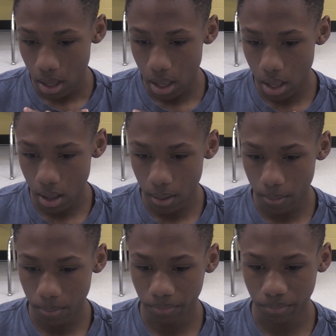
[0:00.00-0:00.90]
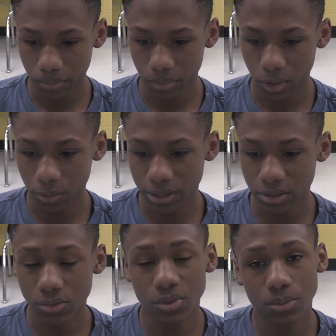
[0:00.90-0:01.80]
the
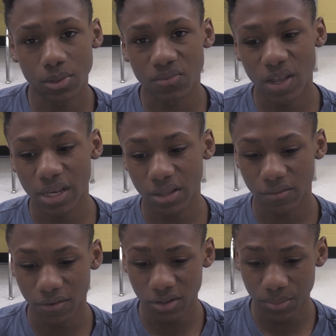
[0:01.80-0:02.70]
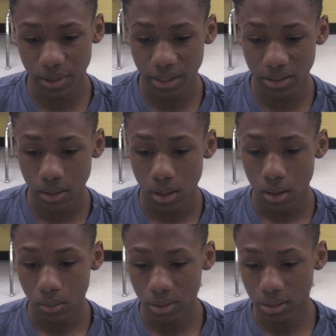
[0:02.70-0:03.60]
reason YouTube was fined in the first place
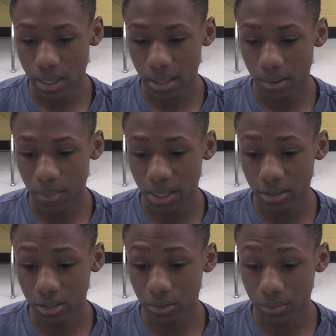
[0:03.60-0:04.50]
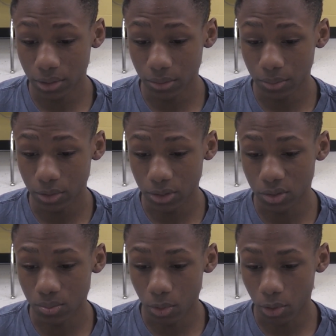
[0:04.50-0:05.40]
was that the main YouTube was
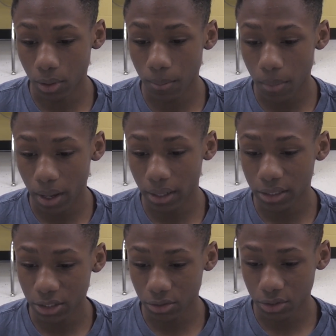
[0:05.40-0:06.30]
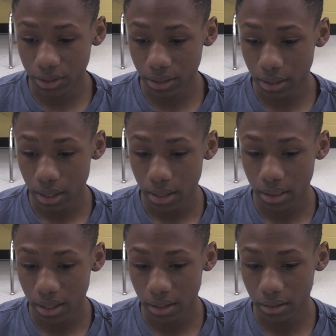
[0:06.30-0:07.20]
used more by children
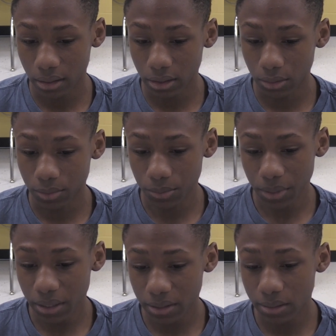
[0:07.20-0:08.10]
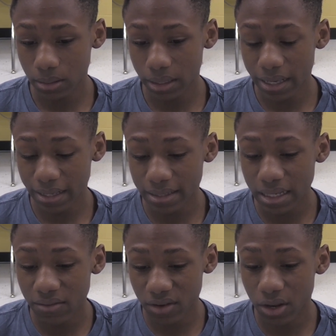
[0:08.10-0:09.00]
than YouTube kids,
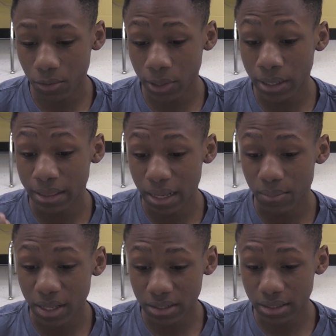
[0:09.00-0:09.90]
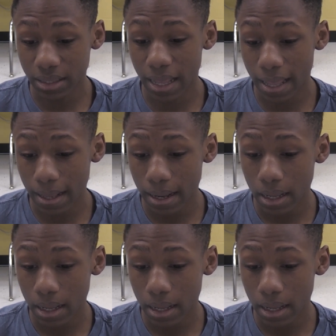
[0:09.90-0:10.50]
even though they mentioned that